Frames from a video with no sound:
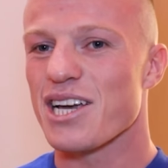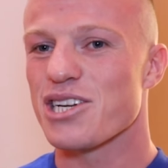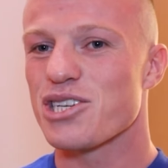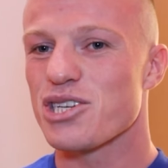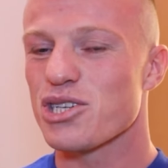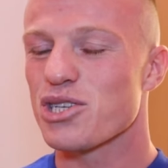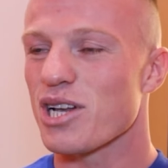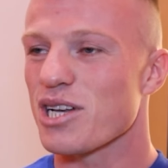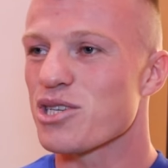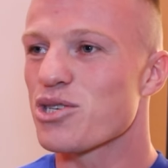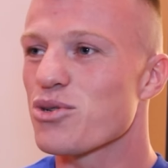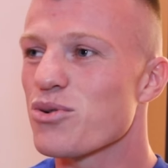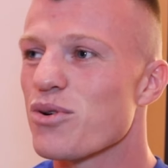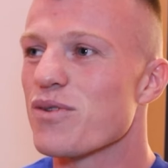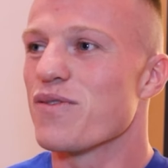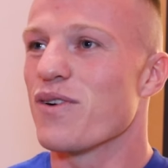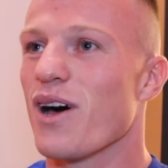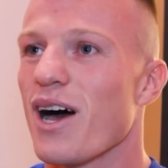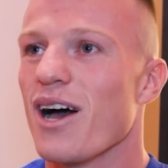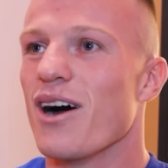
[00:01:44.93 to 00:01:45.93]
it's just that
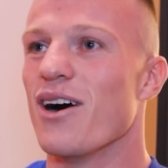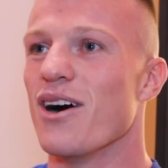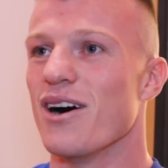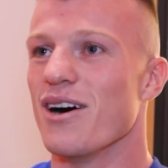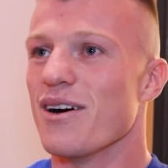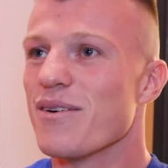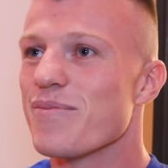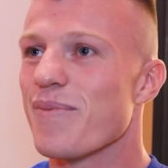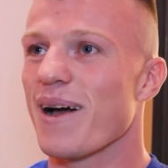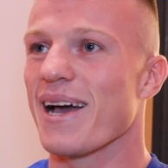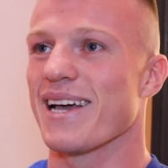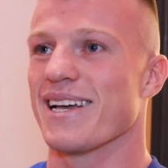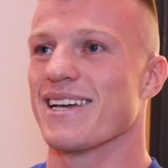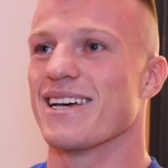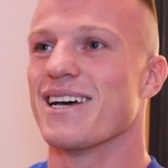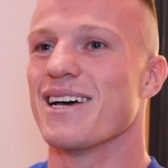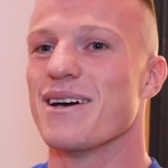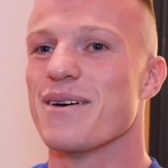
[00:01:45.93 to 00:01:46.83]
sort of like, oh, mate.